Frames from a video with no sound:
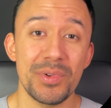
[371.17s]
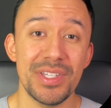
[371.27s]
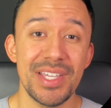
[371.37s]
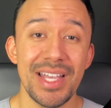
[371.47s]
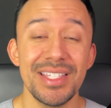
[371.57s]

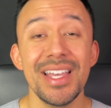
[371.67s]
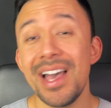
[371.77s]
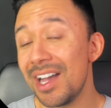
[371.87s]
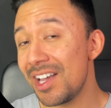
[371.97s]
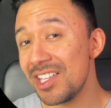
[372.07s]
presets,
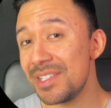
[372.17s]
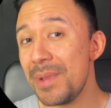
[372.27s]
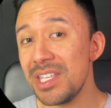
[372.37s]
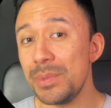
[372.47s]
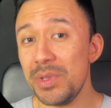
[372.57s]
a
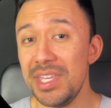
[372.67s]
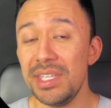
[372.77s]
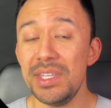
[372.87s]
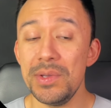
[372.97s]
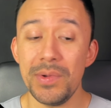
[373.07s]
customizable
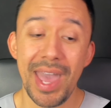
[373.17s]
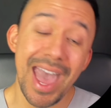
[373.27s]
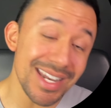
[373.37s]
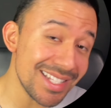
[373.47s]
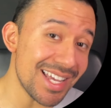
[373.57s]
EQ,
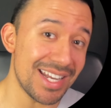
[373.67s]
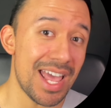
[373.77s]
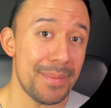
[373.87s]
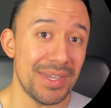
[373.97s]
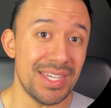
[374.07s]
and a
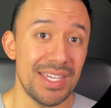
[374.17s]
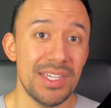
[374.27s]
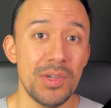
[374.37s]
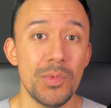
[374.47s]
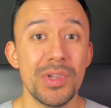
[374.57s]
dynamic
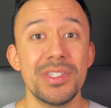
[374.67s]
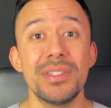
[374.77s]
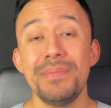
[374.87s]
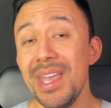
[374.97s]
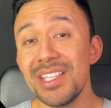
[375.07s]
EQ,
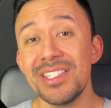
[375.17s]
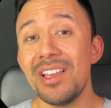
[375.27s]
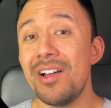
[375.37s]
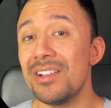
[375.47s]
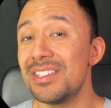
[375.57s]
which makes
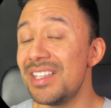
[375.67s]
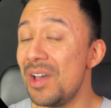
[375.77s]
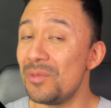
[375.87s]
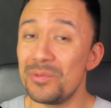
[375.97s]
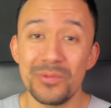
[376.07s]
songs
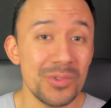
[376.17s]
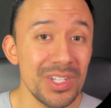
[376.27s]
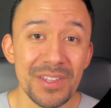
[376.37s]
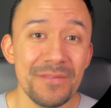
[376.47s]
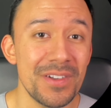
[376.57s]
sound
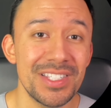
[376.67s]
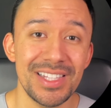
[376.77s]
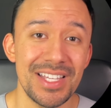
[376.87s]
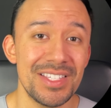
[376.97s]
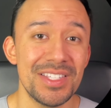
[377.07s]
really fun to
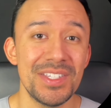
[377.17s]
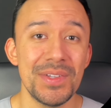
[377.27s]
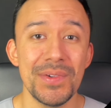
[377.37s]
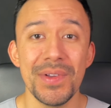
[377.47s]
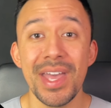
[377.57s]
listen
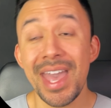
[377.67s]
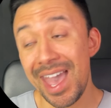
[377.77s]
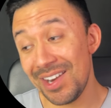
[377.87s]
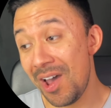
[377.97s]
to, and